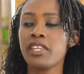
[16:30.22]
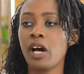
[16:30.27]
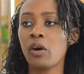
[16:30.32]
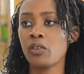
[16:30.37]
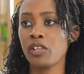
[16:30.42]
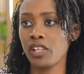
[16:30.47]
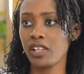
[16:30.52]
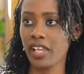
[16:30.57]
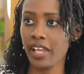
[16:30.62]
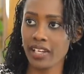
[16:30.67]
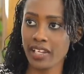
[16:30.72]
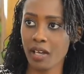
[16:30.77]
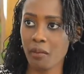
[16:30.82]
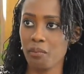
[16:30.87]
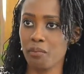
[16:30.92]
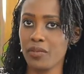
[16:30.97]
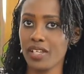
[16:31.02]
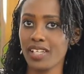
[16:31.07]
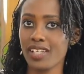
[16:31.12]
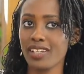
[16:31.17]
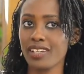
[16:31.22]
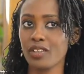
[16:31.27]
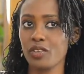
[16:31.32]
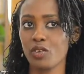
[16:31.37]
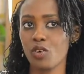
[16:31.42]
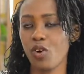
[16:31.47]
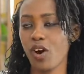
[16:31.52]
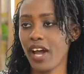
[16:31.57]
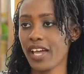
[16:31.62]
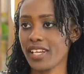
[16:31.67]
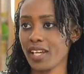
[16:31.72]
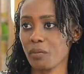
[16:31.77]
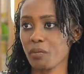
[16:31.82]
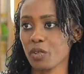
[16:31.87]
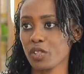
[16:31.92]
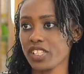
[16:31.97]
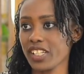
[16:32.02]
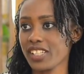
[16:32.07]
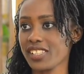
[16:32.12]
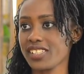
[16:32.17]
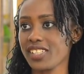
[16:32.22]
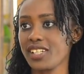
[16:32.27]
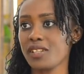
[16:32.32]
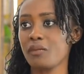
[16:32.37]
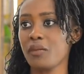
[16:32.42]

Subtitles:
Now they'll end up being, you know, underprotected.